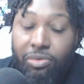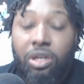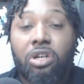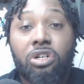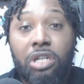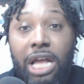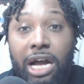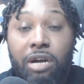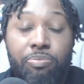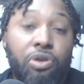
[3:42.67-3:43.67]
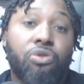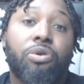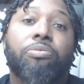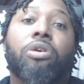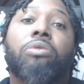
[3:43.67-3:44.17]
could lock up your
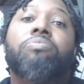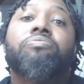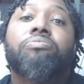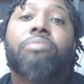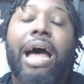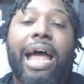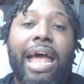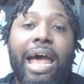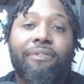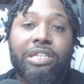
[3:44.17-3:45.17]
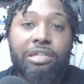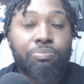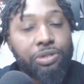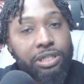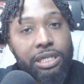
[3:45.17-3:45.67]
crypto. I have a
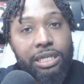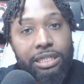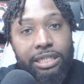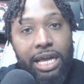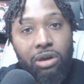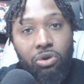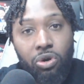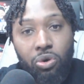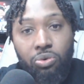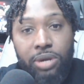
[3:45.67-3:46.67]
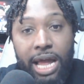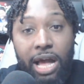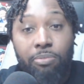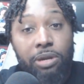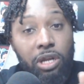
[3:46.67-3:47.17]
10% discount code
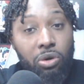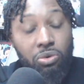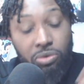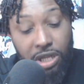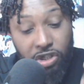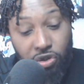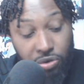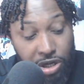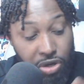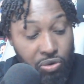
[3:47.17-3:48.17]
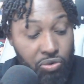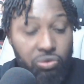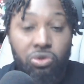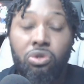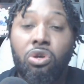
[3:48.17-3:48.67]
down below that you can
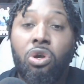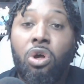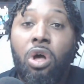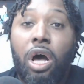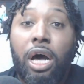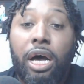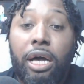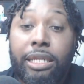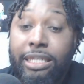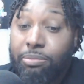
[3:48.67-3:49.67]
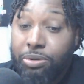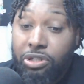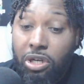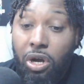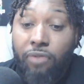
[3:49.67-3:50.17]
use.
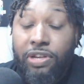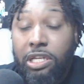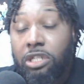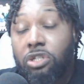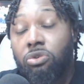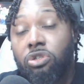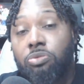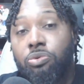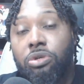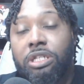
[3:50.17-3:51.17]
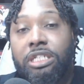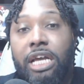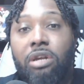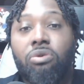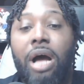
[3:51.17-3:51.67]
10% off. It does go to support the
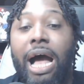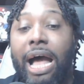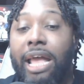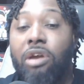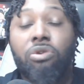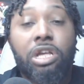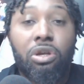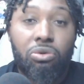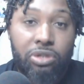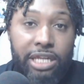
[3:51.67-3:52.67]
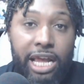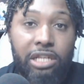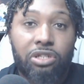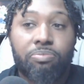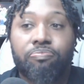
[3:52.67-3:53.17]
channel. I only use
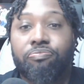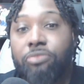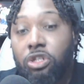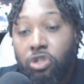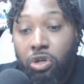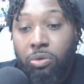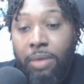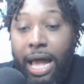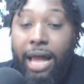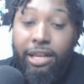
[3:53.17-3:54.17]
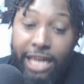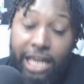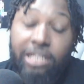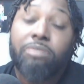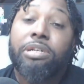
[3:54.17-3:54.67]
Tangem. So
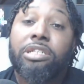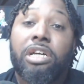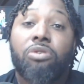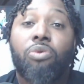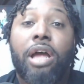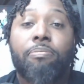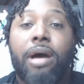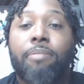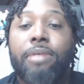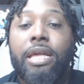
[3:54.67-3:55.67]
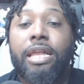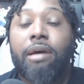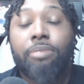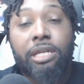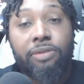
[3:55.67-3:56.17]
Tangem has done right by me, and I
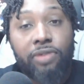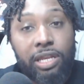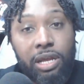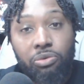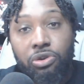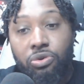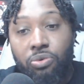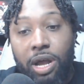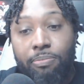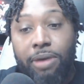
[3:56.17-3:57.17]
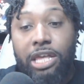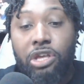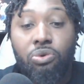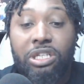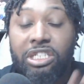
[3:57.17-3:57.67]
believe that they would do right by
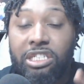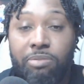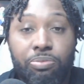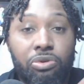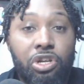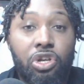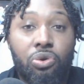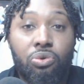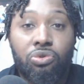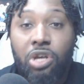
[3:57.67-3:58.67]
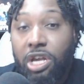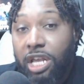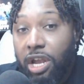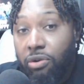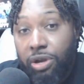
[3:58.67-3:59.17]
you. It's simple to use.
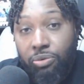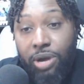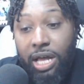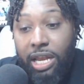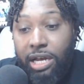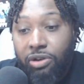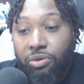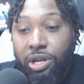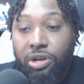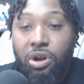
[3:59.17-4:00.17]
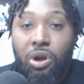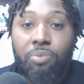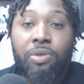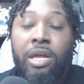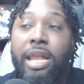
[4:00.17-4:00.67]
Carry it around like a credit card.
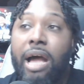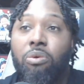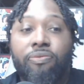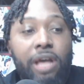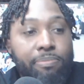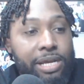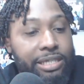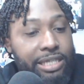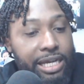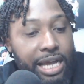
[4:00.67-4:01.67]
Now, with that being said,